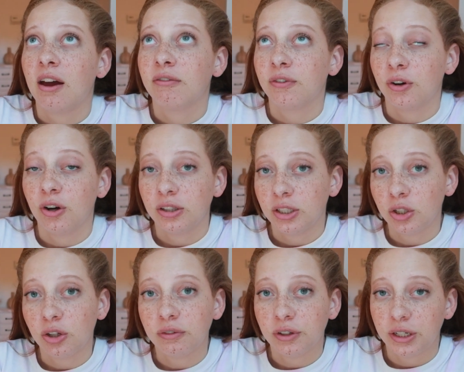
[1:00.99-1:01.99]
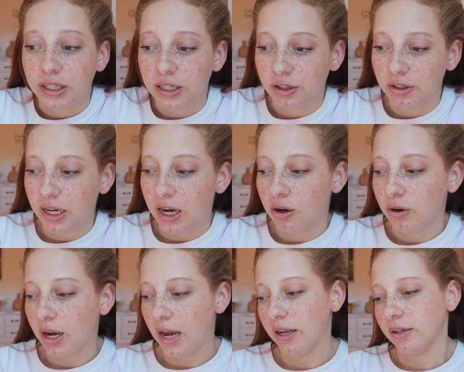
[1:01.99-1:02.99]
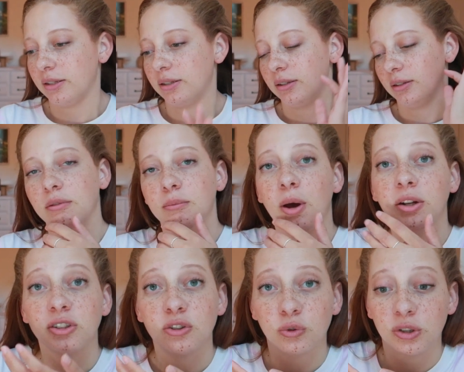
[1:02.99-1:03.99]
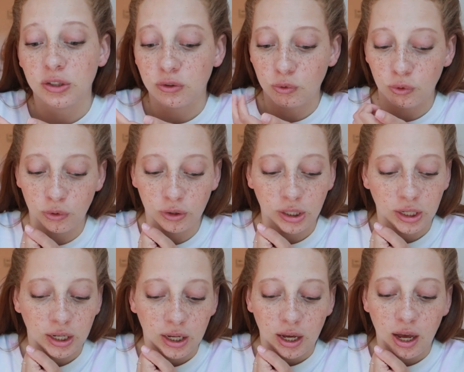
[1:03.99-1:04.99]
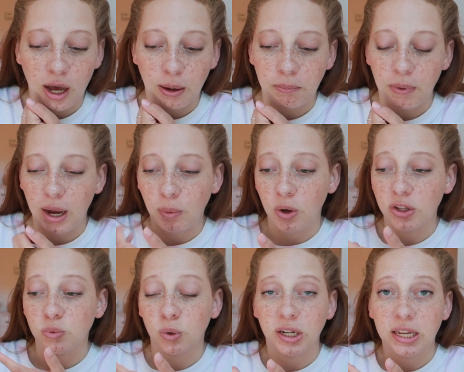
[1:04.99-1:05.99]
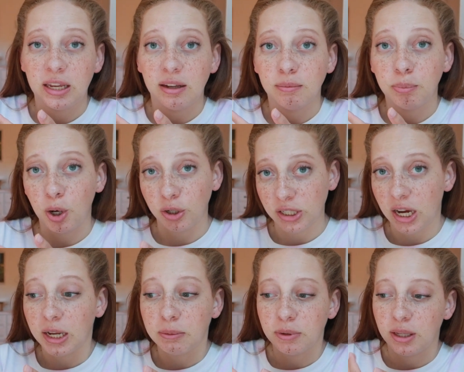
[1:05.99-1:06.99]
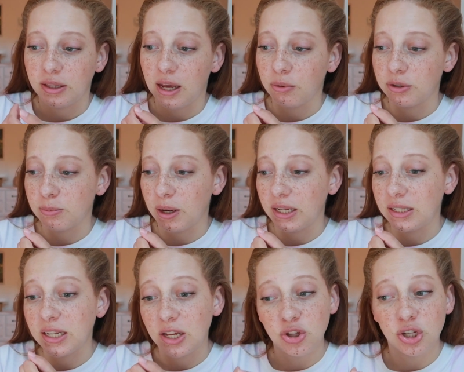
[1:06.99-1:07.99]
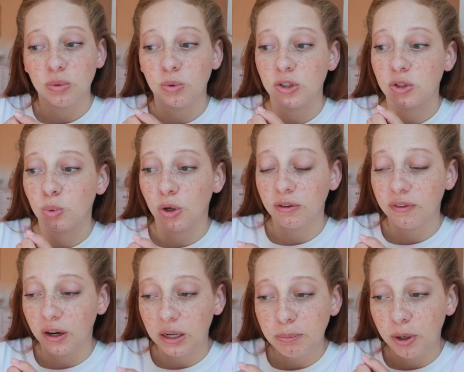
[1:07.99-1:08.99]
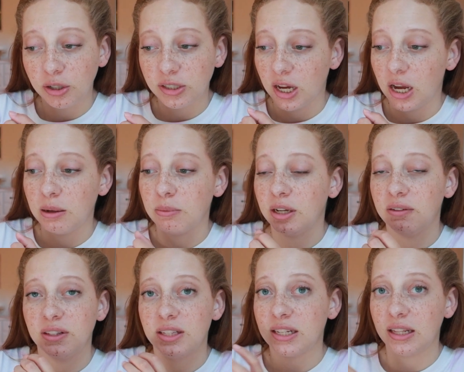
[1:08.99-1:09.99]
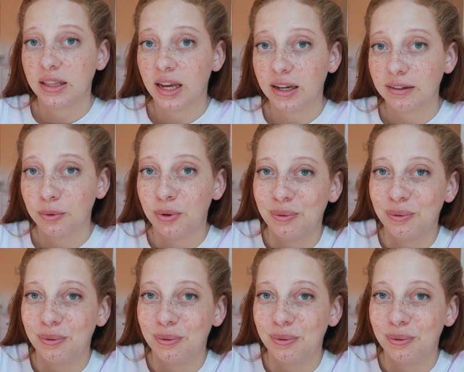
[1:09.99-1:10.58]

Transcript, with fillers: at for a little over a year now at the Montessori school, um, I was working part-time and that was my intention was to work very part-time. I even said that